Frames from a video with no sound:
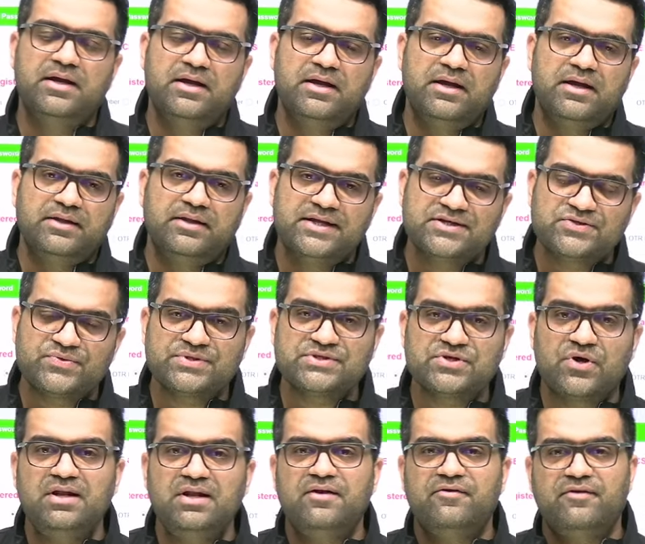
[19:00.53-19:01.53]
This was all.
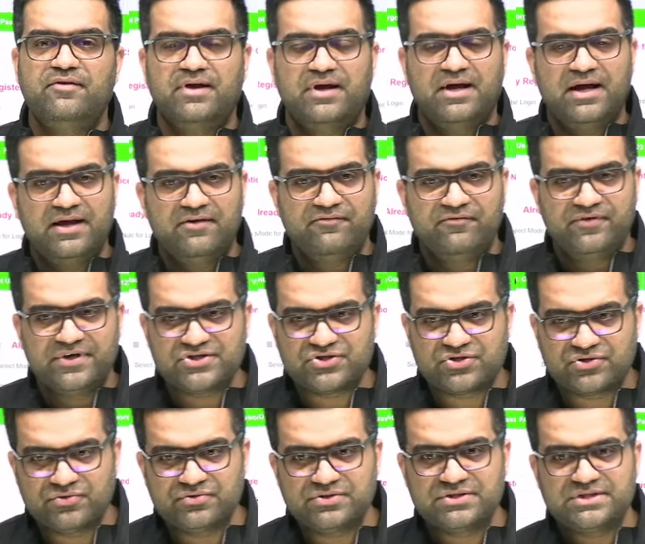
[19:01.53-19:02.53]
I wish to
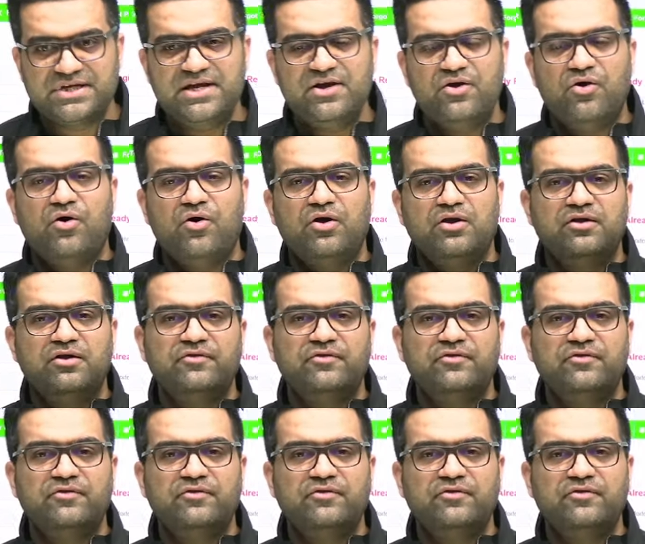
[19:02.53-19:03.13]
see all of